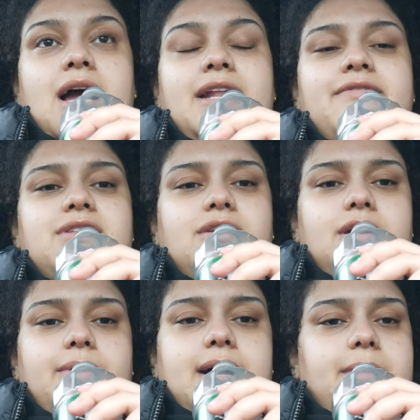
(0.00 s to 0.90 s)
even tell
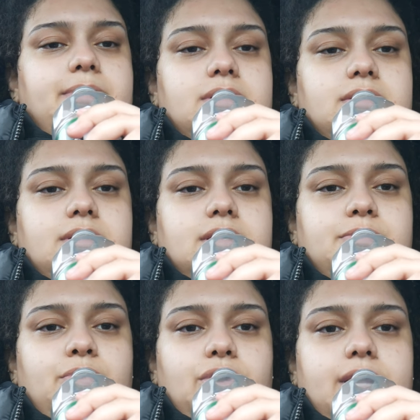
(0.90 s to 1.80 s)
y'all what happened this
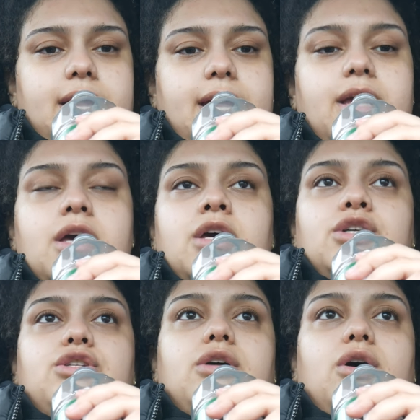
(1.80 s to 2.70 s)
morning.
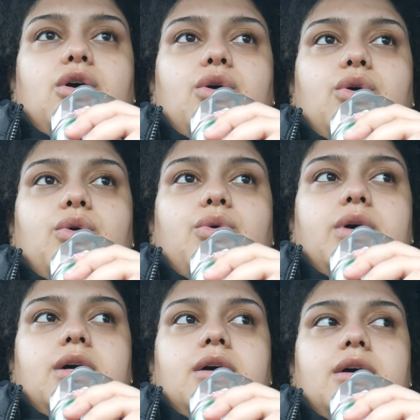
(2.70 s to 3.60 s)
So